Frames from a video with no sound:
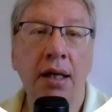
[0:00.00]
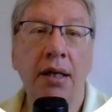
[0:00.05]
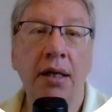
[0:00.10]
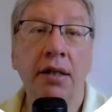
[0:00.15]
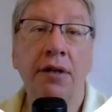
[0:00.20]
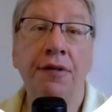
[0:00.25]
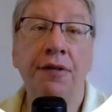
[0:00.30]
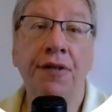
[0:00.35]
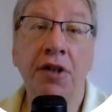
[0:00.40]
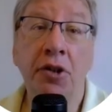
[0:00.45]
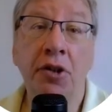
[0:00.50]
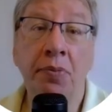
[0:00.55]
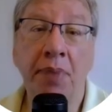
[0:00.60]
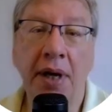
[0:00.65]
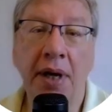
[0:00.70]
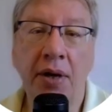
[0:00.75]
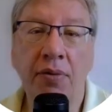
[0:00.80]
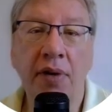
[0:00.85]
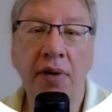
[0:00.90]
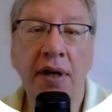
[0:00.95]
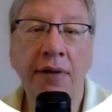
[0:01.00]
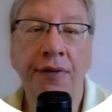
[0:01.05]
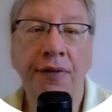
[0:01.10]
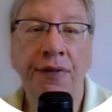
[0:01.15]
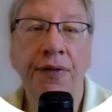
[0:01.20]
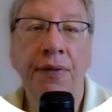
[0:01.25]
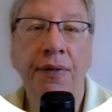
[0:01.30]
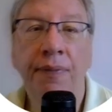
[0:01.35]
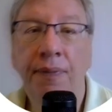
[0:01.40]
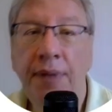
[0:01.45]
The first
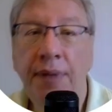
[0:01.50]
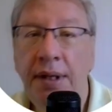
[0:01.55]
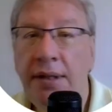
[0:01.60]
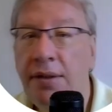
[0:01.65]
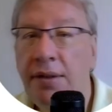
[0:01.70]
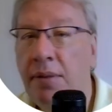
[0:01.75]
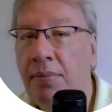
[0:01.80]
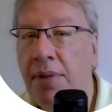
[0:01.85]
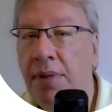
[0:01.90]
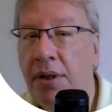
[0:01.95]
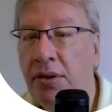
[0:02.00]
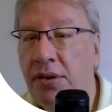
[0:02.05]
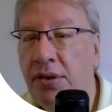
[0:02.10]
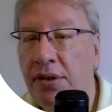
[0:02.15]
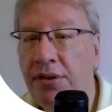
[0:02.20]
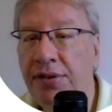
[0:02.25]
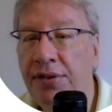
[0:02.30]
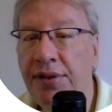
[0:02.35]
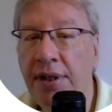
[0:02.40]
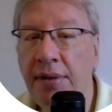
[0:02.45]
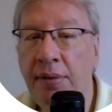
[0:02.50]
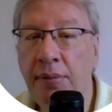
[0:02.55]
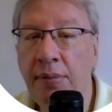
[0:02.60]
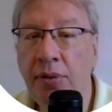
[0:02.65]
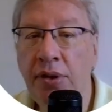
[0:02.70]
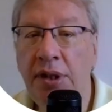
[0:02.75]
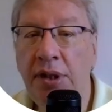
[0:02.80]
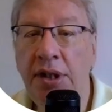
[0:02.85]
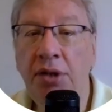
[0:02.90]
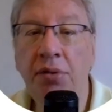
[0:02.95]
paragraph is about the
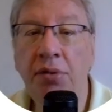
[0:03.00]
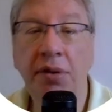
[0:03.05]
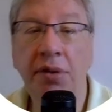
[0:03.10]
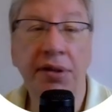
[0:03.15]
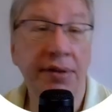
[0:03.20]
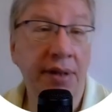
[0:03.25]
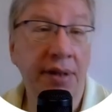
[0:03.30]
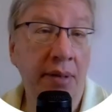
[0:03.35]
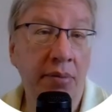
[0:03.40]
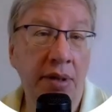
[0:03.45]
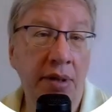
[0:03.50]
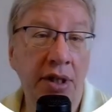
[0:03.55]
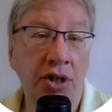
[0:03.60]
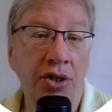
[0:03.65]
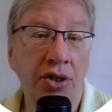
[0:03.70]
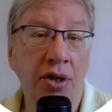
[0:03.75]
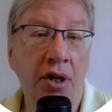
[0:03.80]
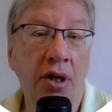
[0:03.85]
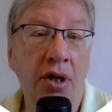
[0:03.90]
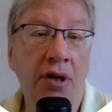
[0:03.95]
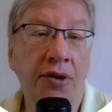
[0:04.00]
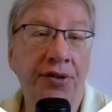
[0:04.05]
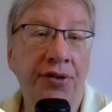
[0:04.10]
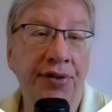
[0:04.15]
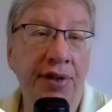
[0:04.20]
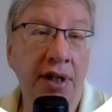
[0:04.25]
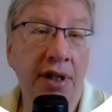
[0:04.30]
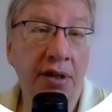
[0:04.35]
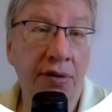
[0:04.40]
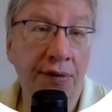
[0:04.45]
ceremony to establish a
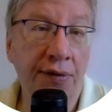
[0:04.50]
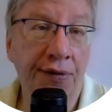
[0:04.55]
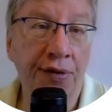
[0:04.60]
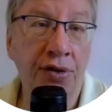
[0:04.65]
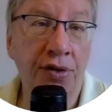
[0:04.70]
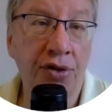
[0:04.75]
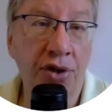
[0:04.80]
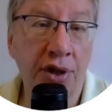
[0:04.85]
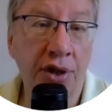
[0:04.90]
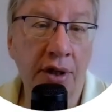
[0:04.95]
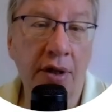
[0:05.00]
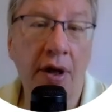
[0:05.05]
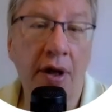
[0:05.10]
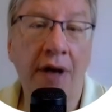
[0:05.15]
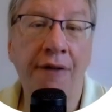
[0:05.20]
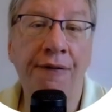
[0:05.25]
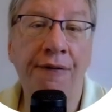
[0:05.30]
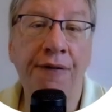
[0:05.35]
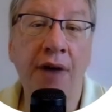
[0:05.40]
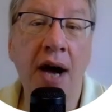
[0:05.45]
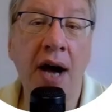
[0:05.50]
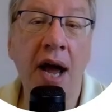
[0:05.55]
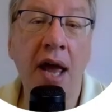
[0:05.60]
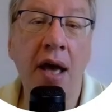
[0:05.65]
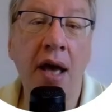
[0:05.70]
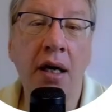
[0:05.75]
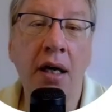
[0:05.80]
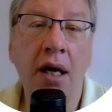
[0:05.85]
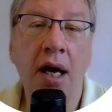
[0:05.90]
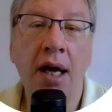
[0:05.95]
sacrificial
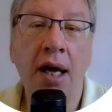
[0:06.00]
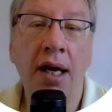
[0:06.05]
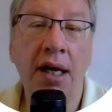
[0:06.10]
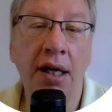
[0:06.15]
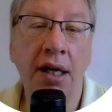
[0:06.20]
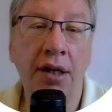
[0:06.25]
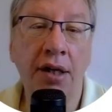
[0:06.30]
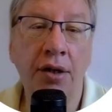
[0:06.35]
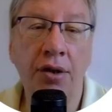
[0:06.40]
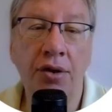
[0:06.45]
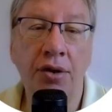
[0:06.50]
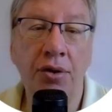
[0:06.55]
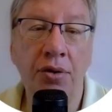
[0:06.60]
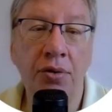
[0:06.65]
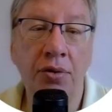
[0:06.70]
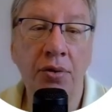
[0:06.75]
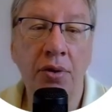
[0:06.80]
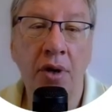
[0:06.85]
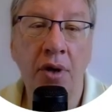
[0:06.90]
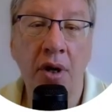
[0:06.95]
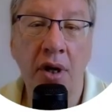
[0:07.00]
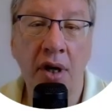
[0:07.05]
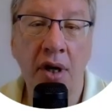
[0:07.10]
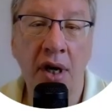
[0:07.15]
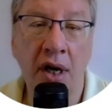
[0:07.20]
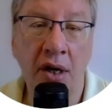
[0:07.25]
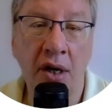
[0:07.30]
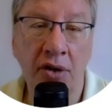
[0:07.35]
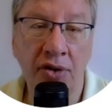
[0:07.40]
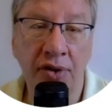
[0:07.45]
fire in a new
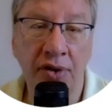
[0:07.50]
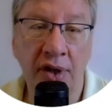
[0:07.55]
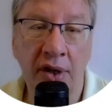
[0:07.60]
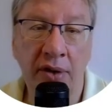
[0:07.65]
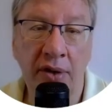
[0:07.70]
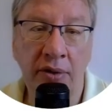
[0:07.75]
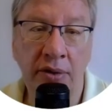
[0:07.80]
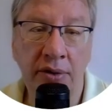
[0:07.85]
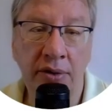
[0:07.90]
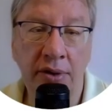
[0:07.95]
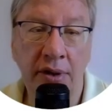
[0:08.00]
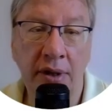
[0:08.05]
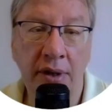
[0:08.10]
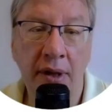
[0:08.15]
household.